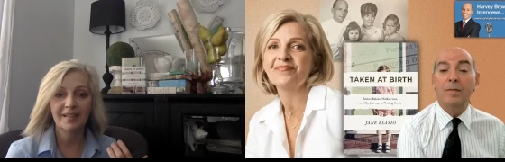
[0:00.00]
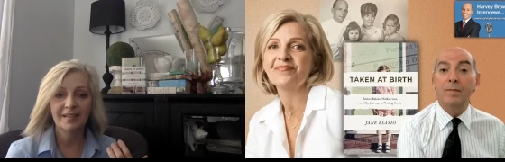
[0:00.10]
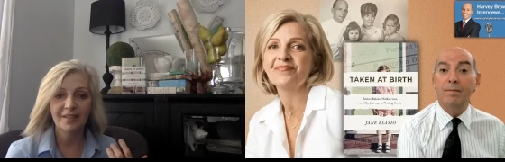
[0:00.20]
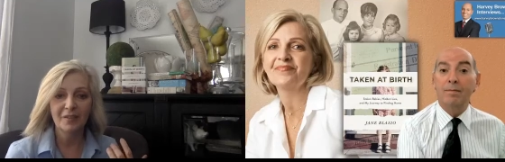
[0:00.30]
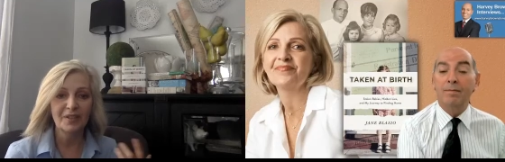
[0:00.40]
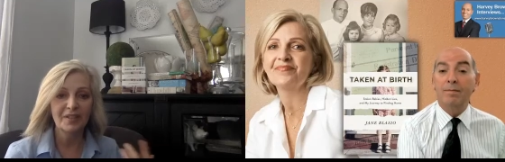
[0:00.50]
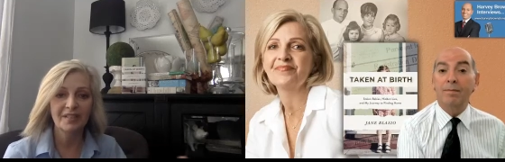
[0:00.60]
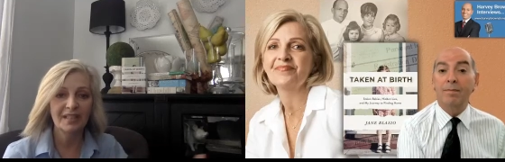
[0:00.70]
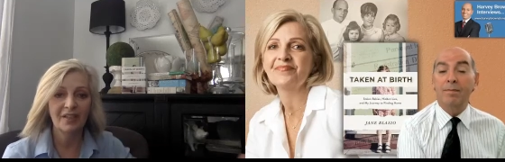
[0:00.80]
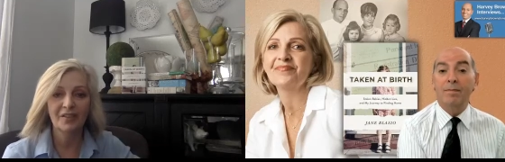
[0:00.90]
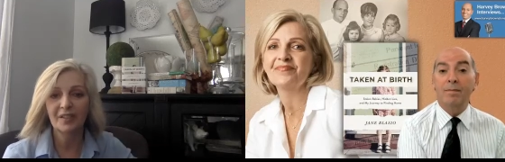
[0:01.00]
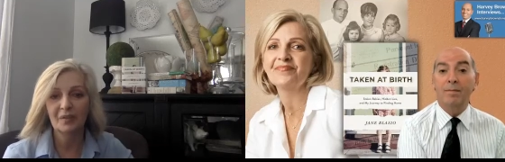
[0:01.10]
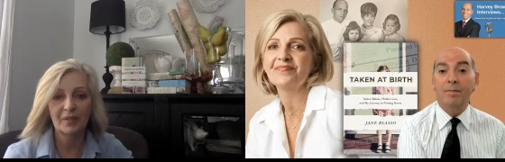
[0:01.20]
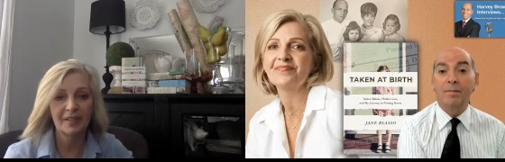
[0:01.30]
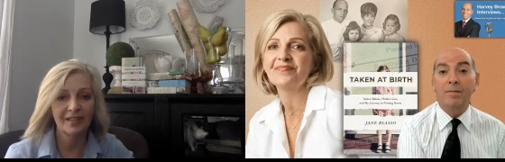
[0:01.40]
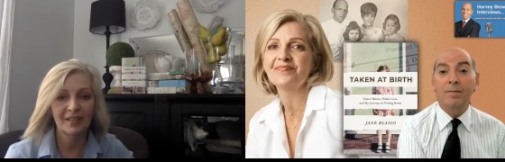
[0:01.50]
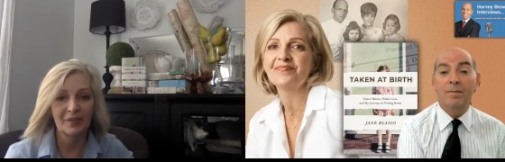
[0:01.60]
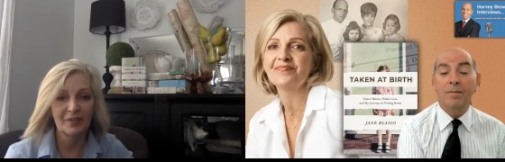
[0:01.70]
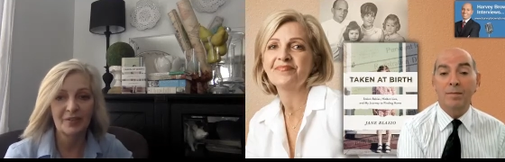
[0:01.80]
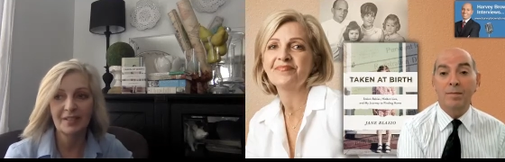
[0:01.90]
Speaker 1: you sit down at
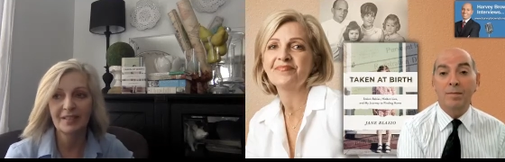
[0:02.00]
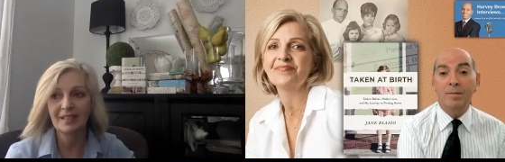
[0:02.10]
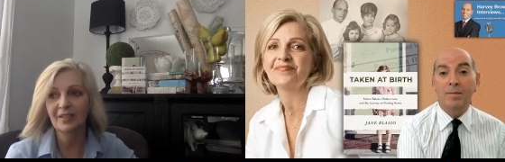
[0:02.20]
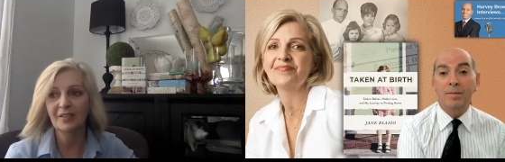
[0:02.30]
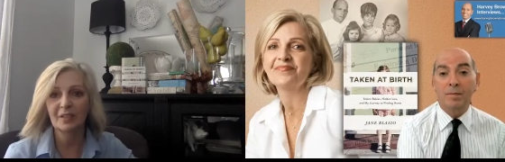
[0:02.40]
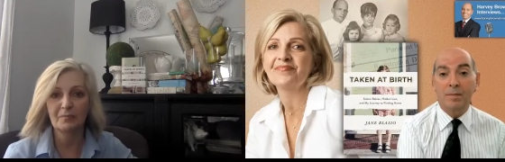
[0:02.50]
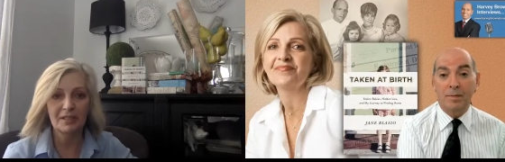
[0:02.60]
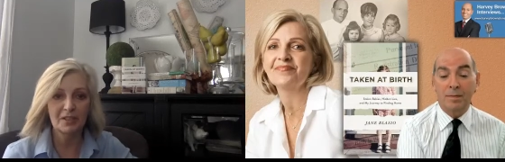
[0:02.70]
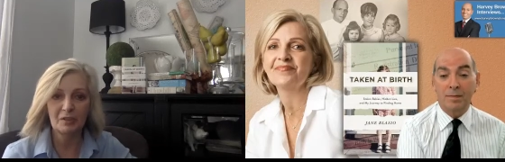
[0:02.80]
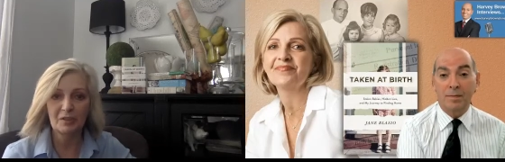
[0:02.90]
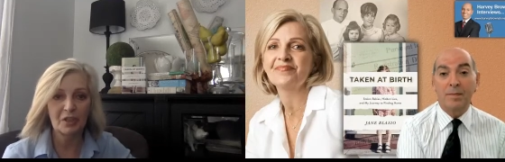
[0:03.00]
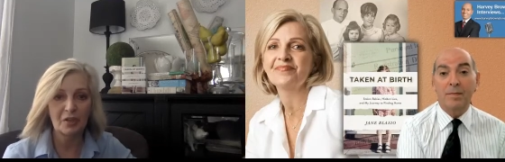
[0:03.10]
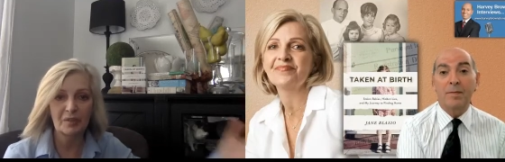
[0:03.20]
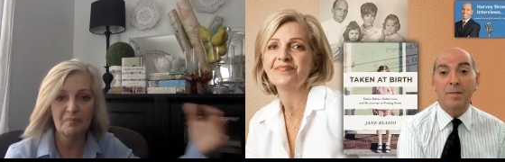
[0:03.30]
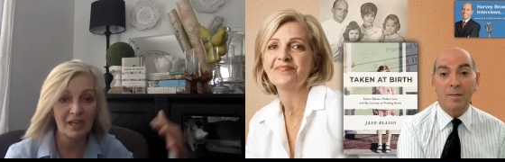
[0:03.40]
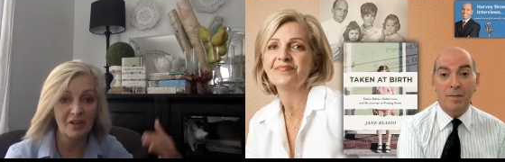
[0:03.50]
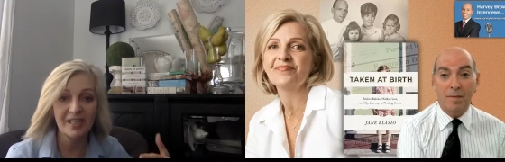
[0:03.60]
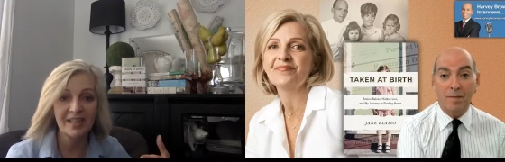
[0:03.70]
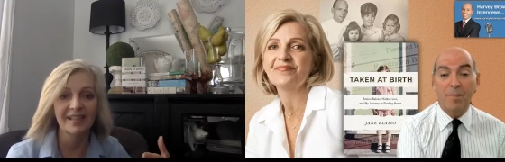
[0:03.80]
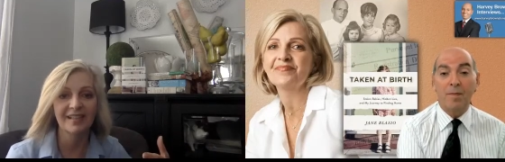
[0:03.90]
a place and you start
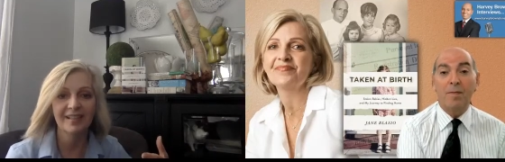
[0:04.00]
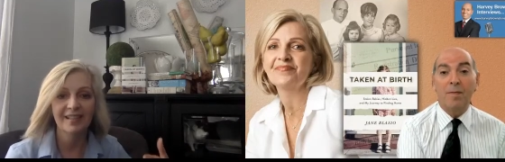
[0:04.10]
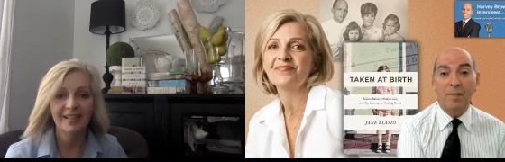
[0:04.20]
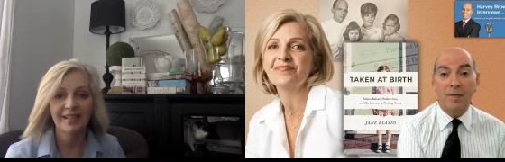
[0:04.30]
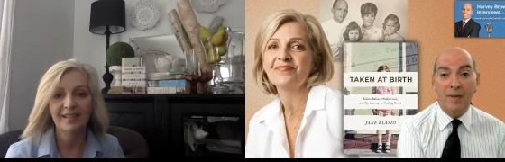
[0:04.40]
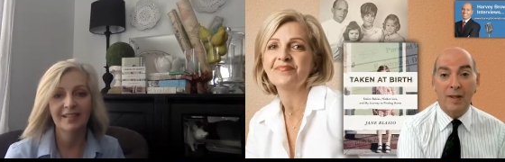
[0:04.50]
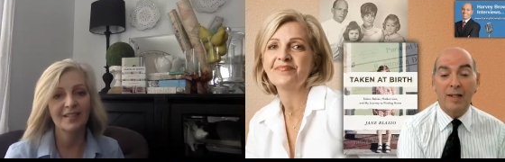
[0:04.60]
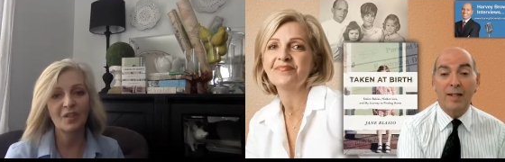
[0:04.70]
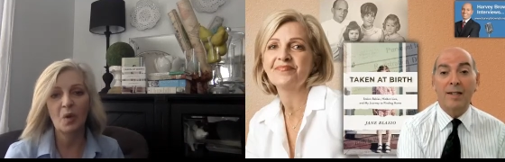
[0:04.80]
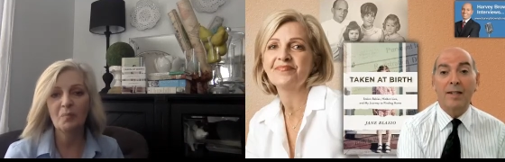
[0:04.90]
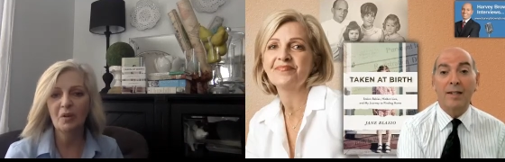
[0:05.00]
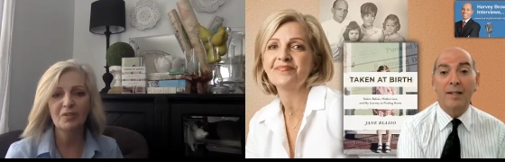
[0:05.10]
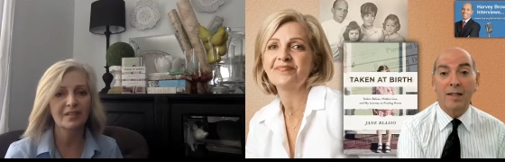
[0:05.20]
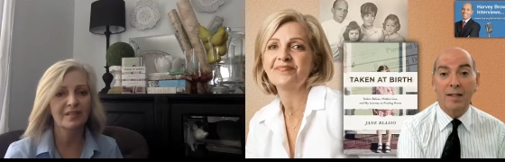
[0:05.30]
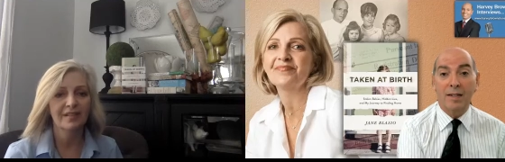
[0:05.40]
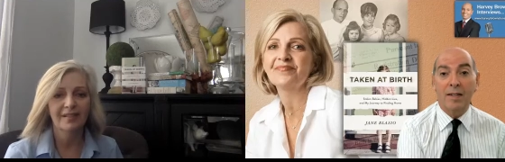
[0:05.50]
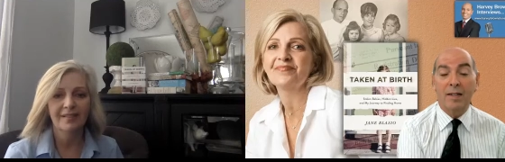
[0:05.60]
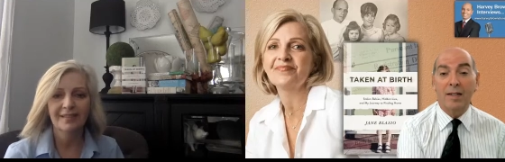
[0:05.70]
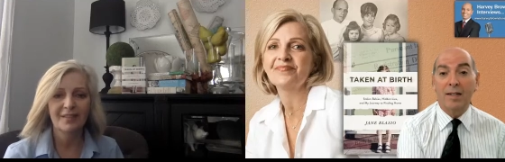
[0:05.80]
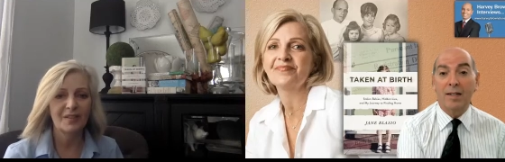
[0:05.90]
comparing it. And
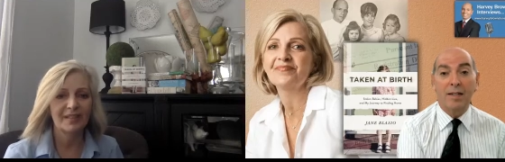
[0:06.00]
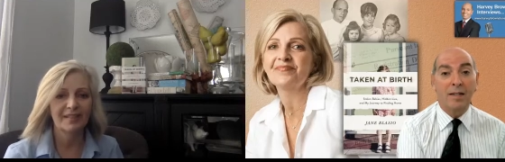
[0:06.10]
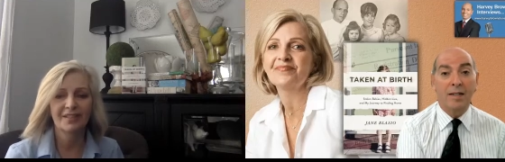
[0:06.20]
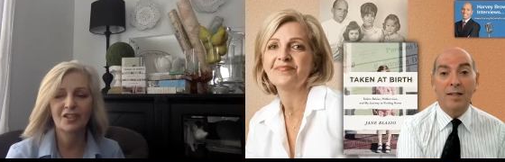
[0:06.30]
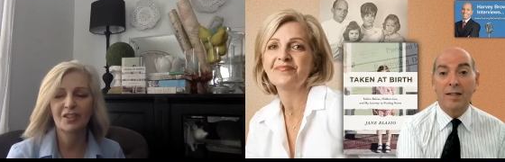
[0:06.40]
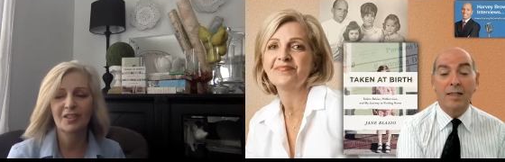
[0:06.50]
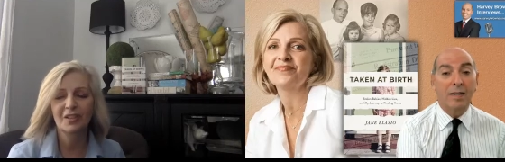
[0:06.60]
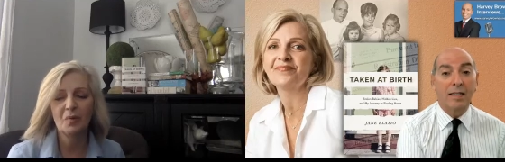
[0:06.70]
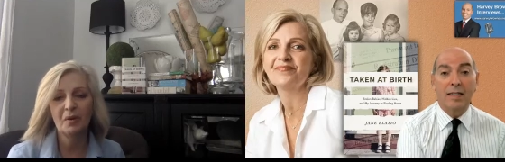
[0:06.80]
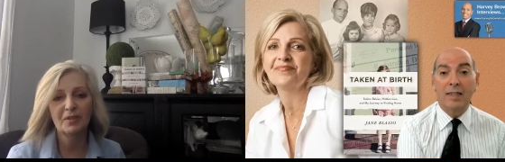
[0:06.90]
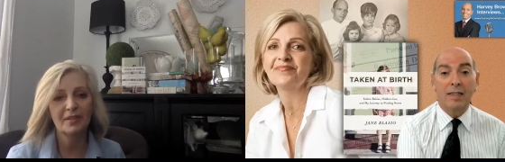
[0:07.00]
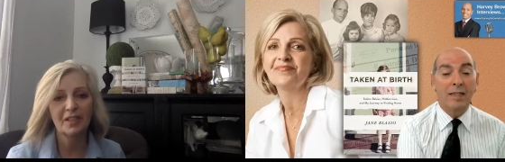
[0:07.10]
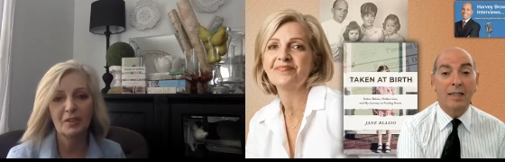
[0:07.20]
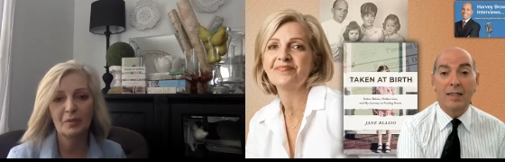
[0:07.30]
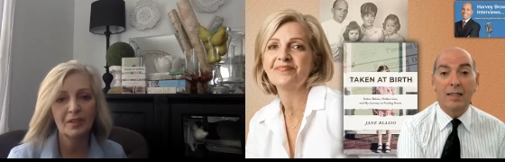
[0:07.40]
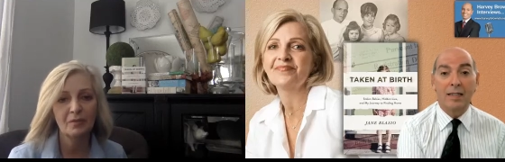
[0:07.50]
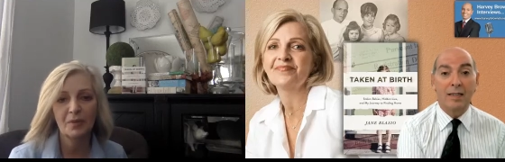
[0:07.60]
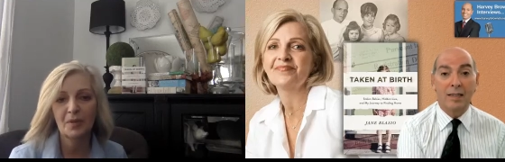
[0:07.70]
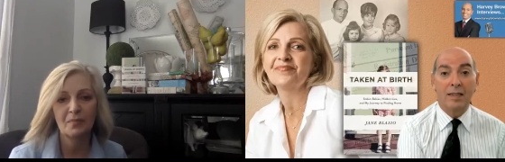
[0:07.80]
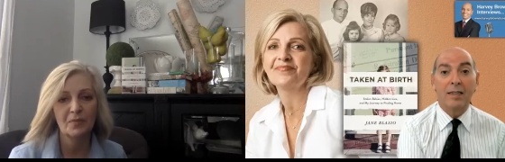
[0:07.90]
it's just almost like you lived
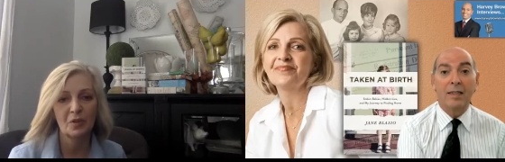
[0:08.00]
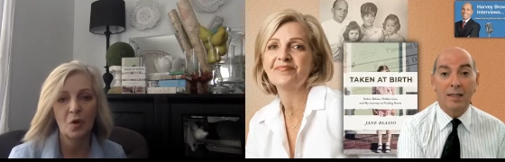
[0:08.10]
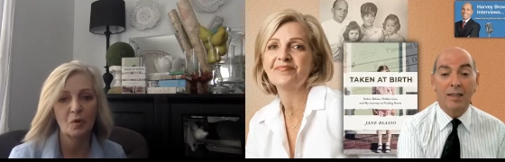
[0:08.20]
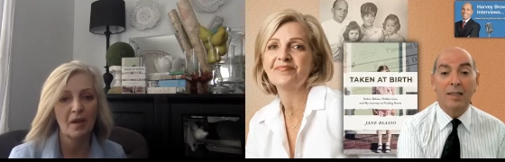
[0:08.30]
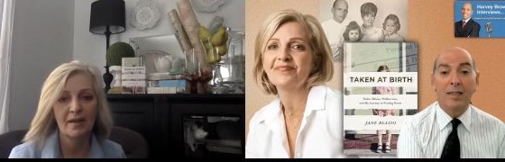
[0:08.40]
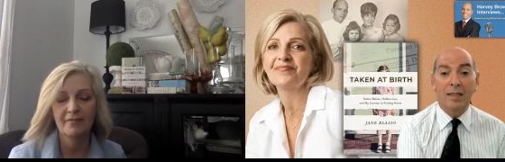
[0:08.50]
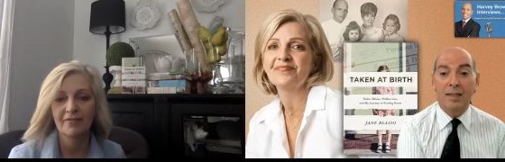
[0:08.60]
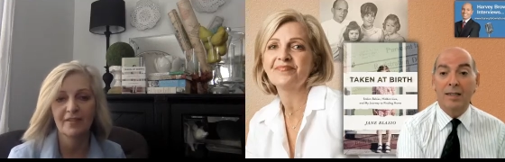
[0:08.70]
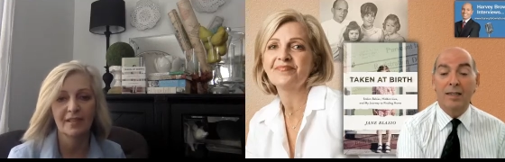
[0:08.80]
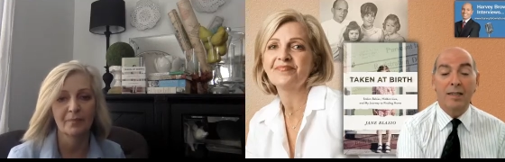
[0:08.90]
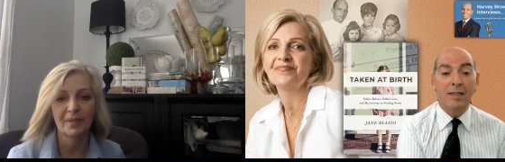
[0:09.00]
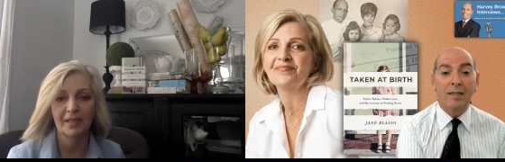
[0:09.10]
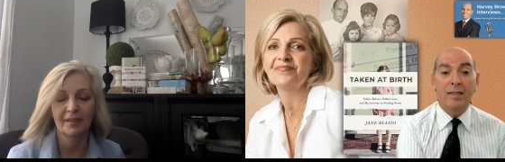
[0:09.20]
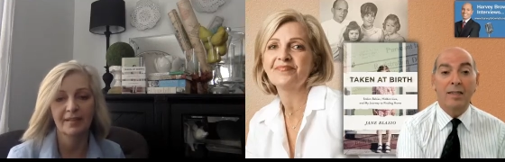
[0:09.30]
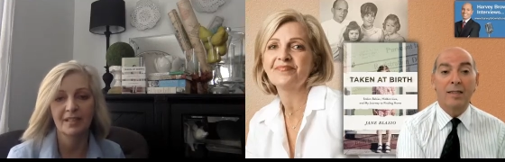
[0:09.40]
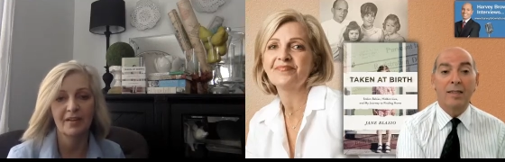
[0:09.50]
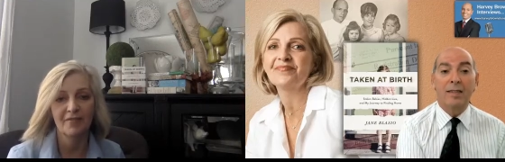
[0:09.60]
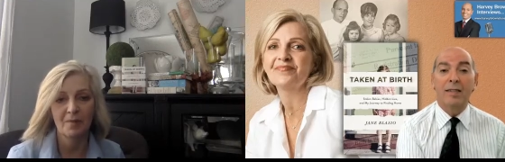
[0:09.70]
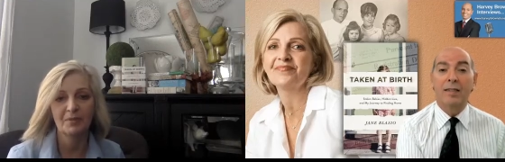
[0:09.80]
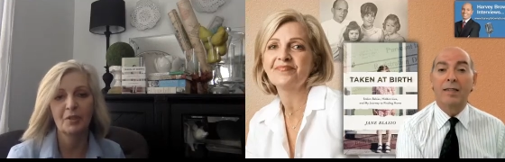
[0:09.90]
with them your whole life and picked that
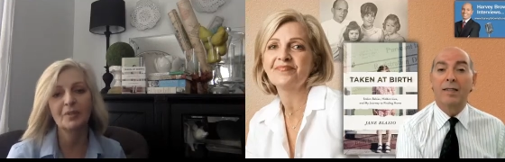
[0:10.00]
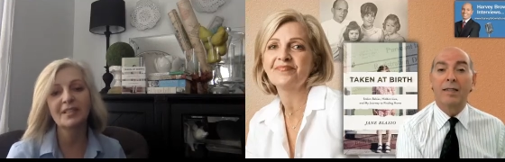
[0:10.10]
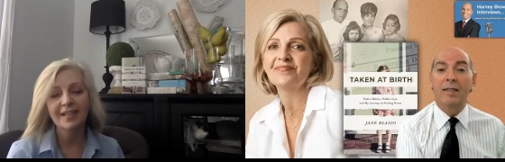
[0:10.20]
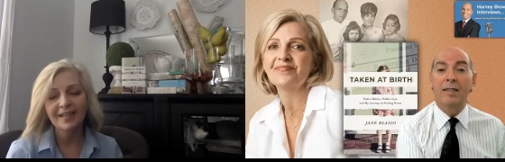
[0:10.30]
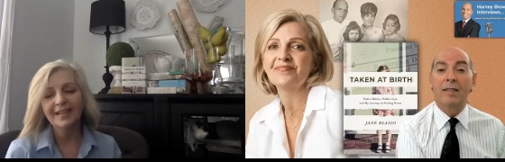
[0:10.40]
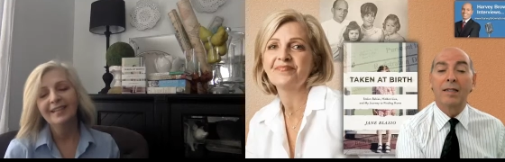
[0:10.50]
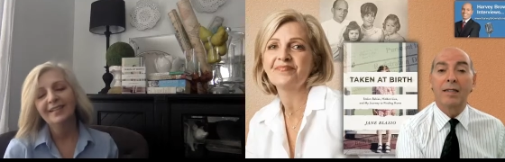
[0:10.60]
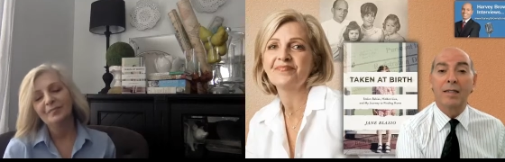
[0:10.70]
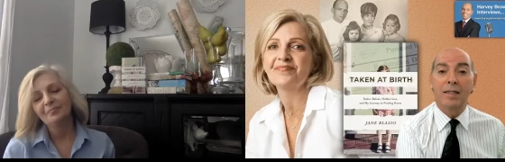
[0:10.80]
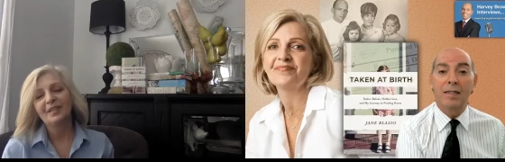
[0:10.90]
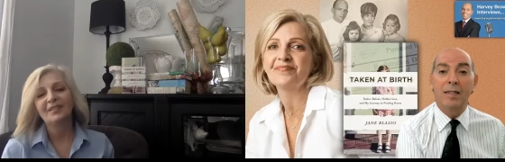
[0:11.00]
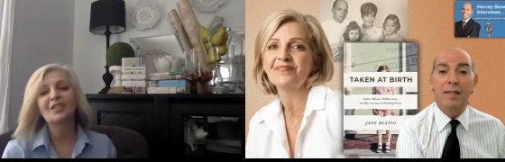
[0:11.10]
stuff up. So it's the